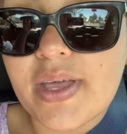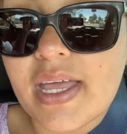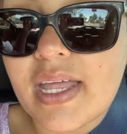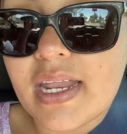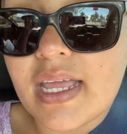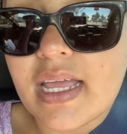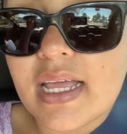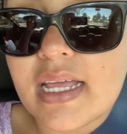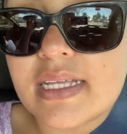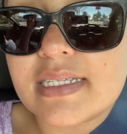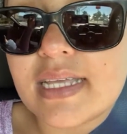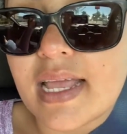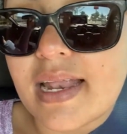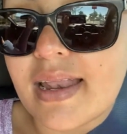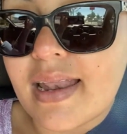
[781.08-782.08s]
hideous
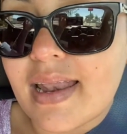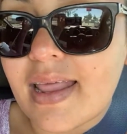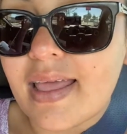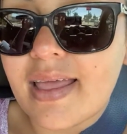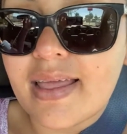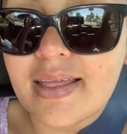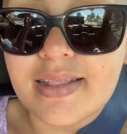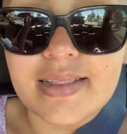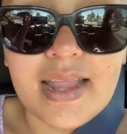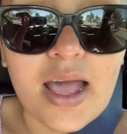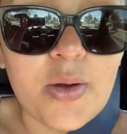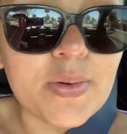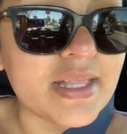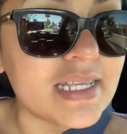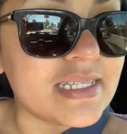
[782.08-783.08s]
and
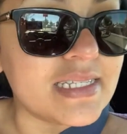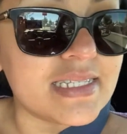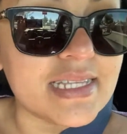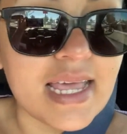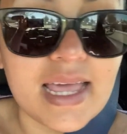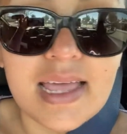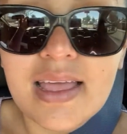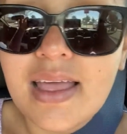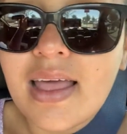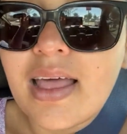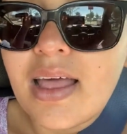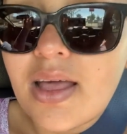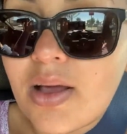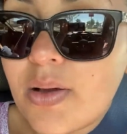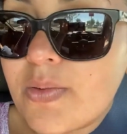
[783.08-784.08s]
now with this
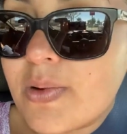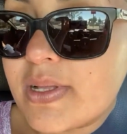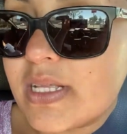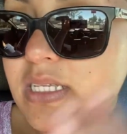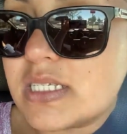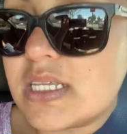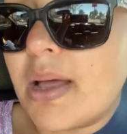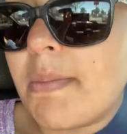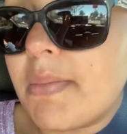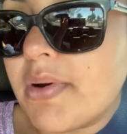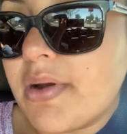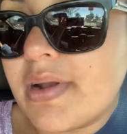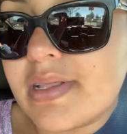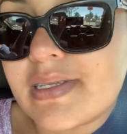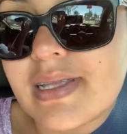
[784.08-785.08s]
with the
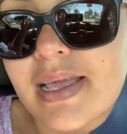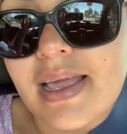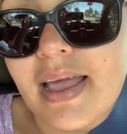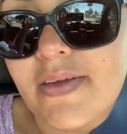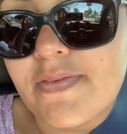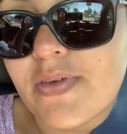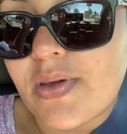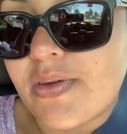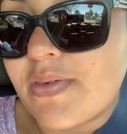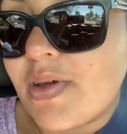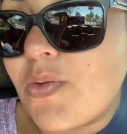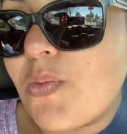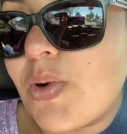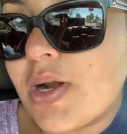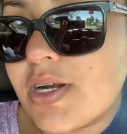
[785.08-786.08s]
sunburn it's like i feel
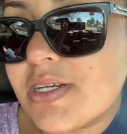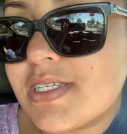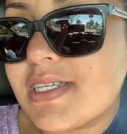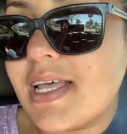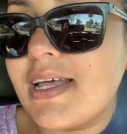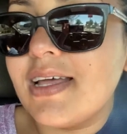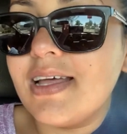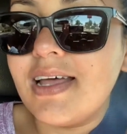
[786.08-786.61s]
even worse